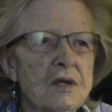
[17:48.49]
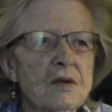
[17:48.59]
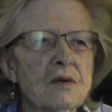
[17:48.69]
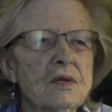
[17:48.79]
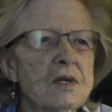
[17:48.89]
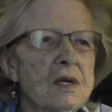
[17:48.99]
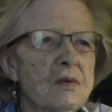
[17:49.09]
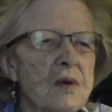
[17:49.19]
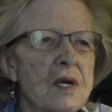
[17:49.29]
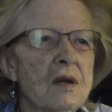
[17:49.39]
So
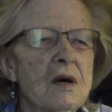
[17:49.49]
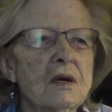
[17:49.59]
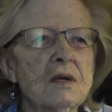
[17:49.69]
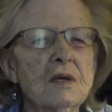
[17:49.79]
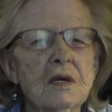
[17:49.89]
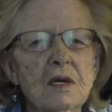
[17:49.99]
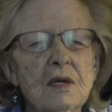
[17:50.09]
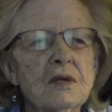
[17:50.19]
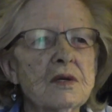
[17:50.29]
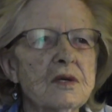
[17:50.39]
Statewide Lock and Key
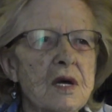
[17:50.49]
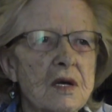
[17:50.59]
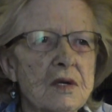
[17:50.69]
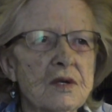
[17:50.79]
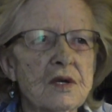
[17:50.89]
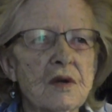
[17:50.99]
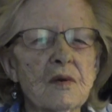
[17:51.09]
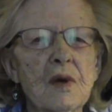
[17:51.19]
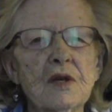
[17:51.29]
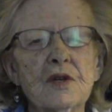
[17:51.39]
is the second
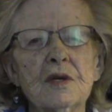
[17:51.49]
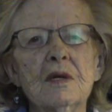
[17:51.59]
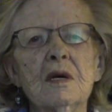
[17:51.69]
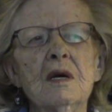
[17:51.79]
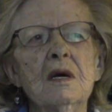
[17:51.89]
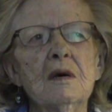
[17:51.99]
generation